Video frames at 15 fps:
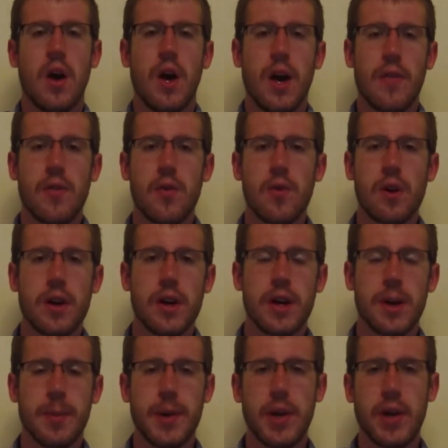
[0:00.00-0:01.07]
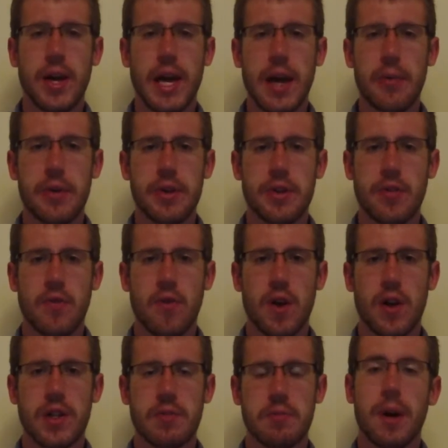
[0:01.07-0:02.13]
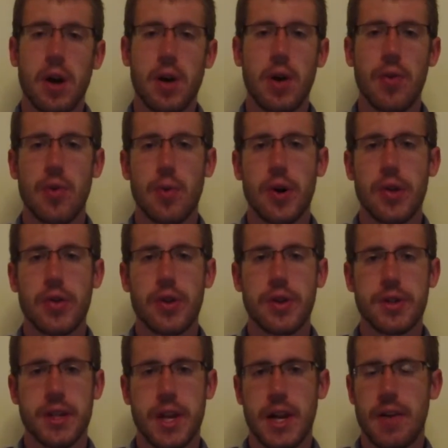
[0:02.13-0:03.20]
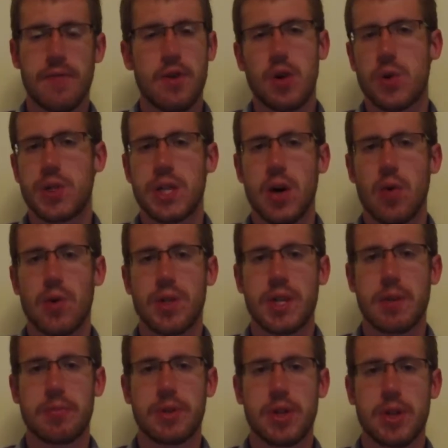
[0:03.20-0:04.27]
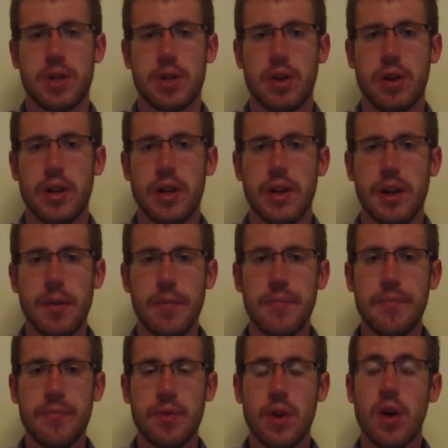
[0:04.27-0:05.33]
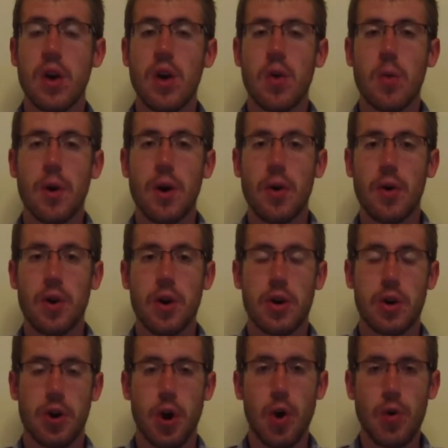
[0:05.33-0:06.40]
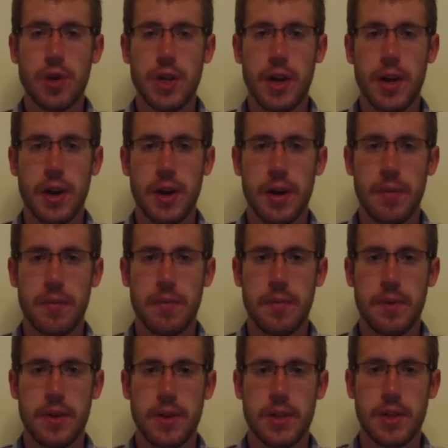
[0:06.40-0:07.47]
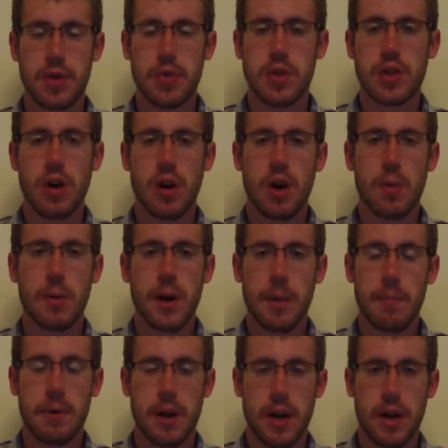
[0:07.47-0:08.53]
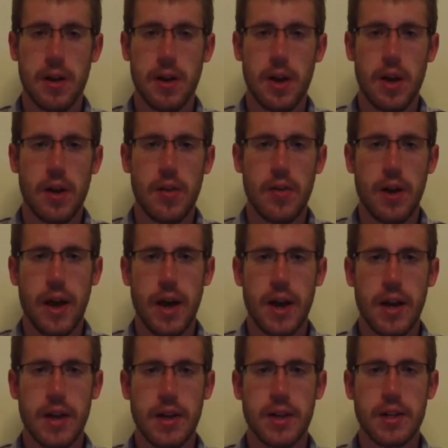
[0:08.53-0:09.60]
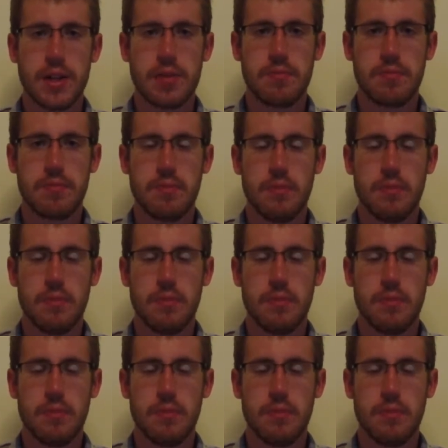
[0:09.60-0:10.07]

Ever want to communicate with your friends, but you're out in the wilderness and have no cell reception or anything? Well, Gotenna is a new startup company that is